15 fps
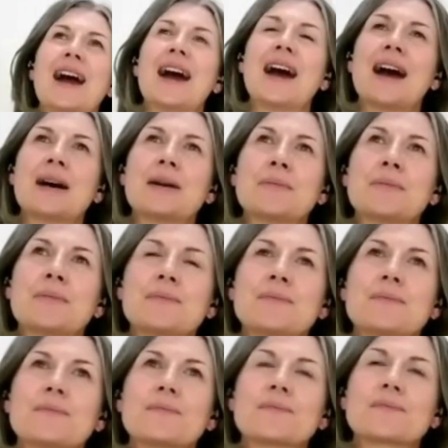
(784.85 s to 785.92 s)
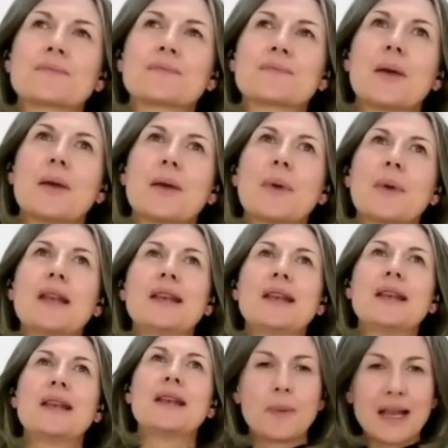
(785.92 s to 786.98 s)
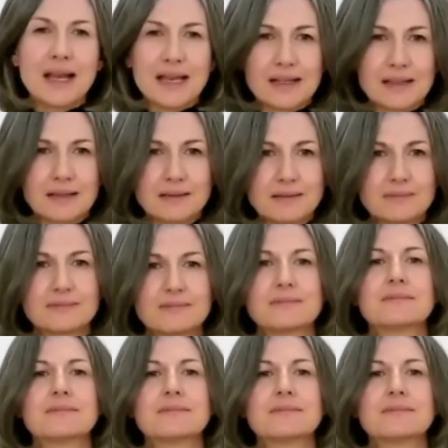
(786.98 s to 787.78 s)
Um, but little by little,